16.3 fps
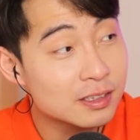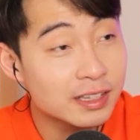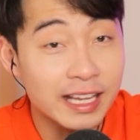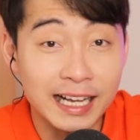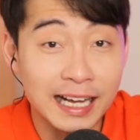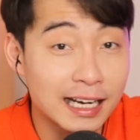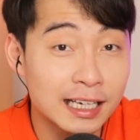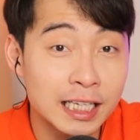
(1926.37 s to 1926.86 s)
they
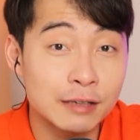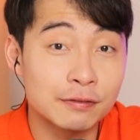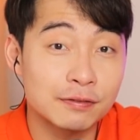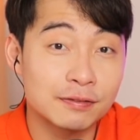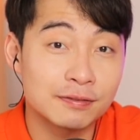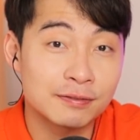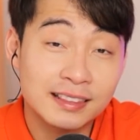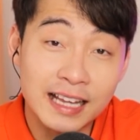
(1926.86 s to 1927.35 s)
can't leave.
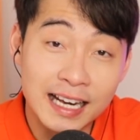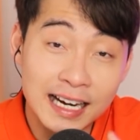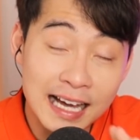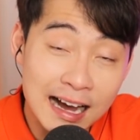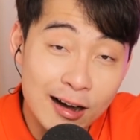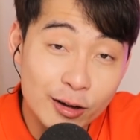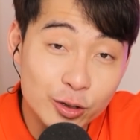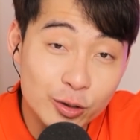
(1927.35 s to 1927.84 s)
That's
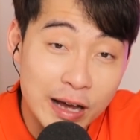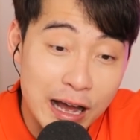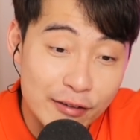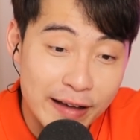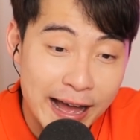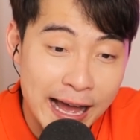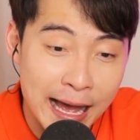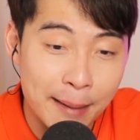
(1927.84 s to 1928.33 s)
how you
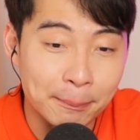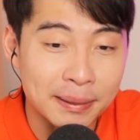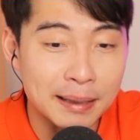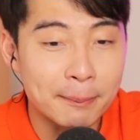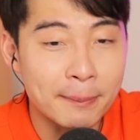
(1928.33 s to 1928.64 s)
have happy